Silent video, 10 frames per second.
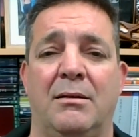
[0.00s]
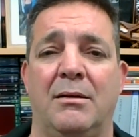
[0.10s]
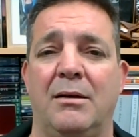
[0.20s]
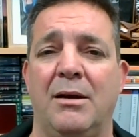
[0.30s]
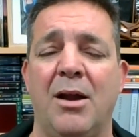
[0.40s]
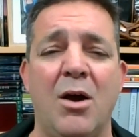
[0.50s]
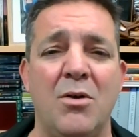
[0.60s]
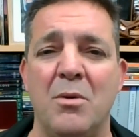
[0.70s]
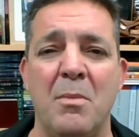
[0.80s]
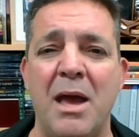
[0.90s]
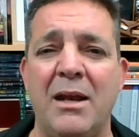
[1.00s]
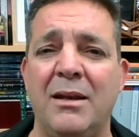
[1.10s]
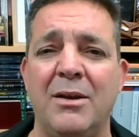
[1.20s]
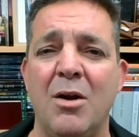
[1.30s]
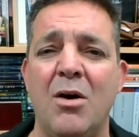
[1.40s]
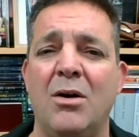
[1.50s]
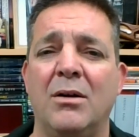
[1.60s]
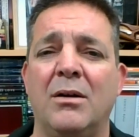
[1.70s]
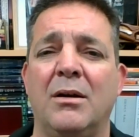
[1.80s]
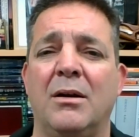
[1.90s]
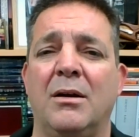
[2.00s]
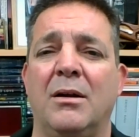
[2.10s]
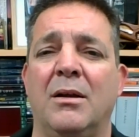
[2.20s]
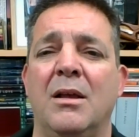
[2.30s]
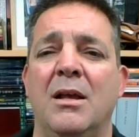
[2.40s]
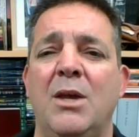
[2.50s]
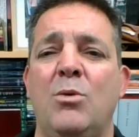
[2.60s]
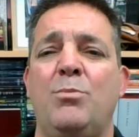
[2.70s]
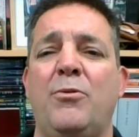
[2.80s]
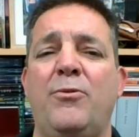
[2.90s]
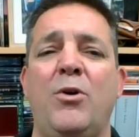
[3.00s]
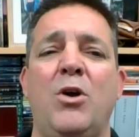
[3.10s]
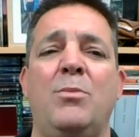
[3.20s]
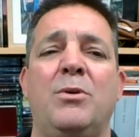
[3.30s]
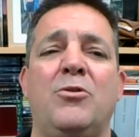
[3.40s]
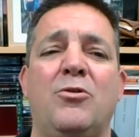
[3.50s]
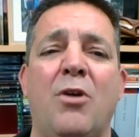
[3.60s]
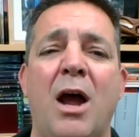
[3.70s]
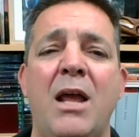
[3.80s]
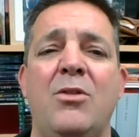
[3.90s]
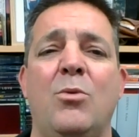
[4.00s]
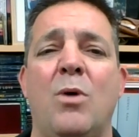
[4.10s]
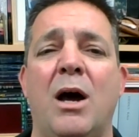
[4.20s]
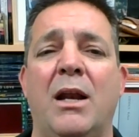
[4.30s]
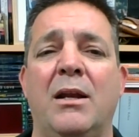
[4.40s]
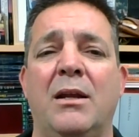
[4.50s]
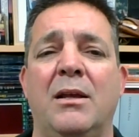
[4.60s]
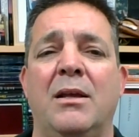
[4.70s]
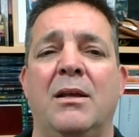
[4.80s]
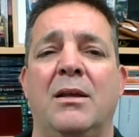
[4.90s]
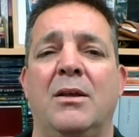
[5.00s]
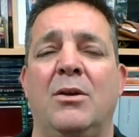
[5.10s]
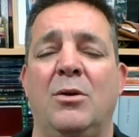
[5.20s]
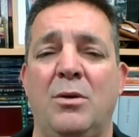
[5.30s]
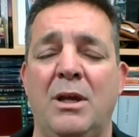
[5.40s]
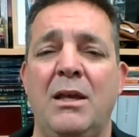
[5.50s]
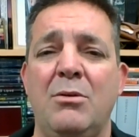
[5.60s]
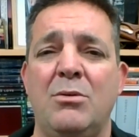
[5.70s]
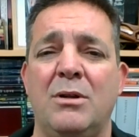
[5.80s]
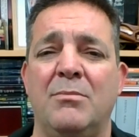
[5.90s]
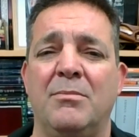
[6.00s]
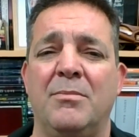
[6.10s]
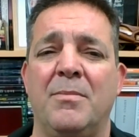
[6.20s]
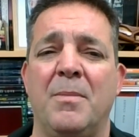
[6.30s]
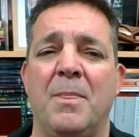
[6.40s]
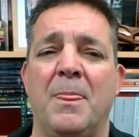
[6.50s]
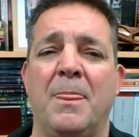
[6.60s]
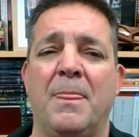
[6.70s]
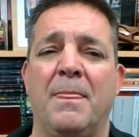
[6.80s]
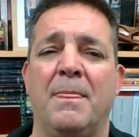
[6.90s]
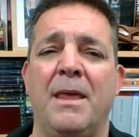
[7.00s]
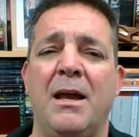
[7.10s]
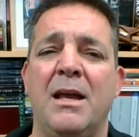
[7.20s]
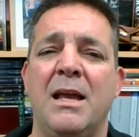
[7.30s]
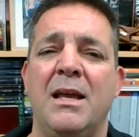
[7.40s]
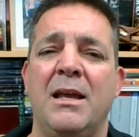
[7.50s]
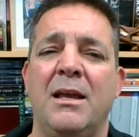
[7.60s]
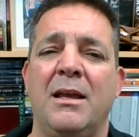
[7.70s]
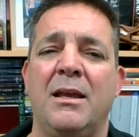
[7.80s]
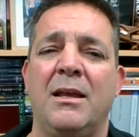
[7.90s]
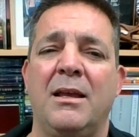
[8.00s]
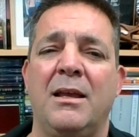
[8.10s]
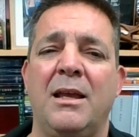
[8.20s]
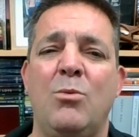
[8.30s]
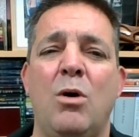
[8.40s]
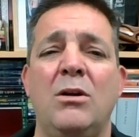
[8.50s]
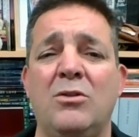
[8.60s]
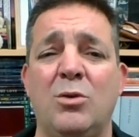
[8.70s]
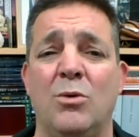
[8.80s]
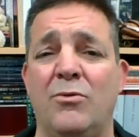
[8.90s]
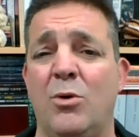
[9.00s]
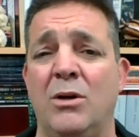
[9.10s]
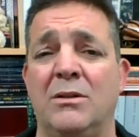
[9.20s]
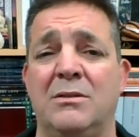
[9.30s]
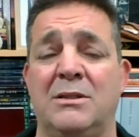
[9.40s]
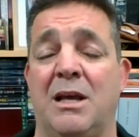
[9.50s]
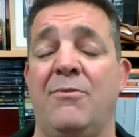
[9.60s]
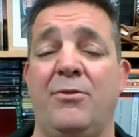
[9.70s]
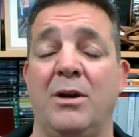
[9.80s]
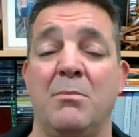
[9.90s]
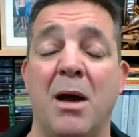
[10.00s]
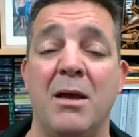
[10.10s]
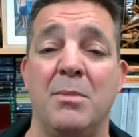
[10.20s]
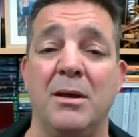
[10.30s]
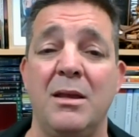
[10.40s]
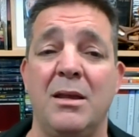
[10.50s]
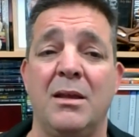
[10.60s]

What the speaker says: No, the man did not. He would prefer to betray the one who healed him. Now, he wanted to avoid suffering, maybe,